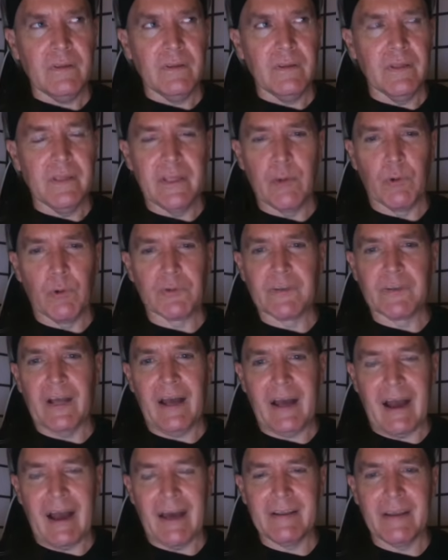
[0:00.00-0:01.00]
he wasn't a
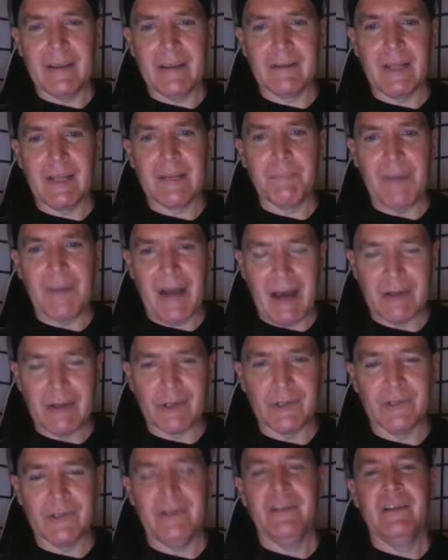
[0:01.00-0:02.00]
hothead like
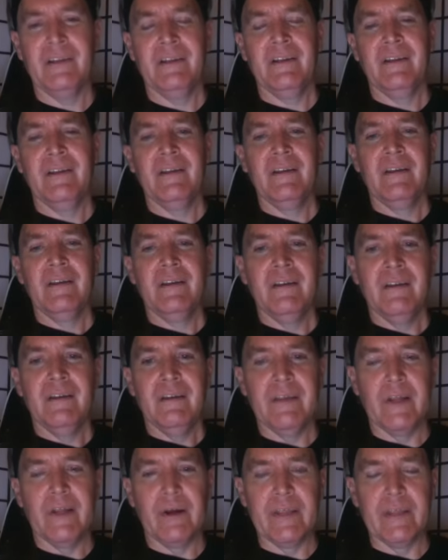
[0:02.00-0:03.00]
Baader.
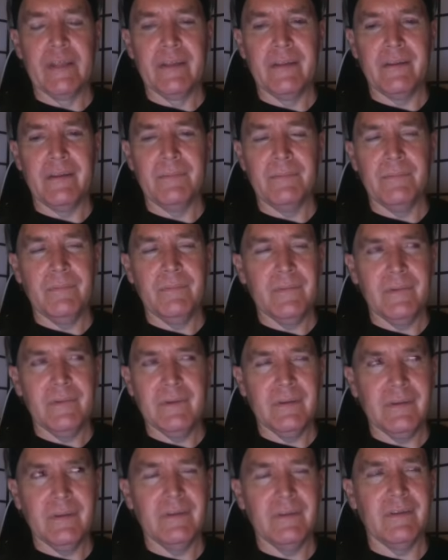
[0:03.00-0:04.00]
You know, he
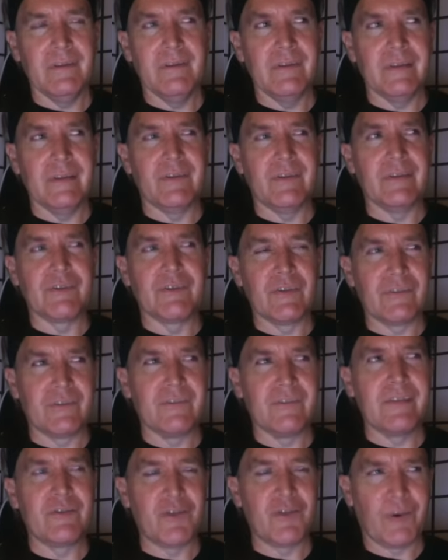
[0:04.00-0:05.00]
it, it
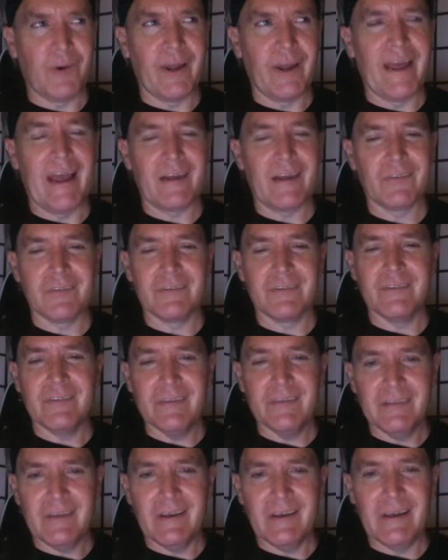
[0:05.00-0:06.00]
just it tracks.
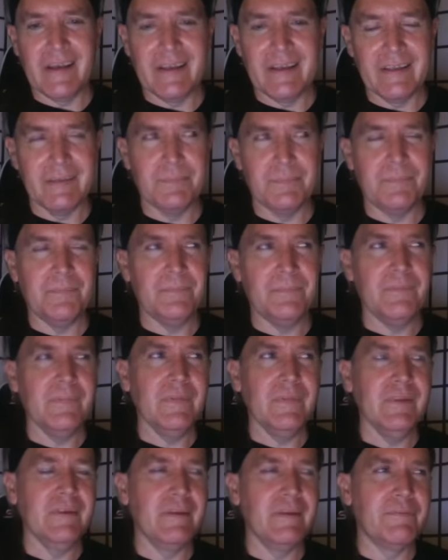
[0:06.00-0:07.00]
I
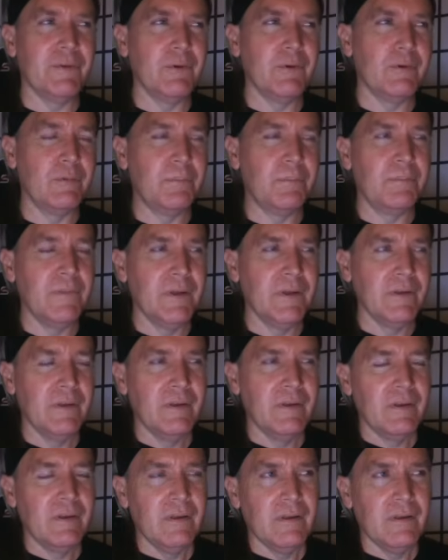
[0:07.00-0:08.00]
if you
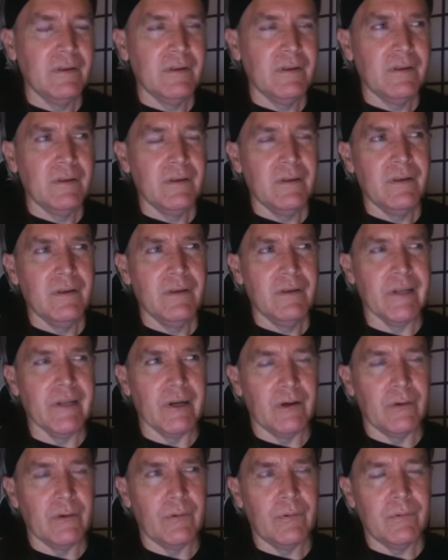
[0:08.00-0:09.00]
you
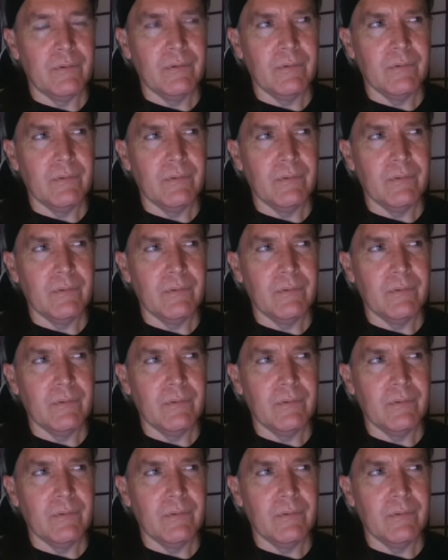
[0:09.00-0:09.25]
know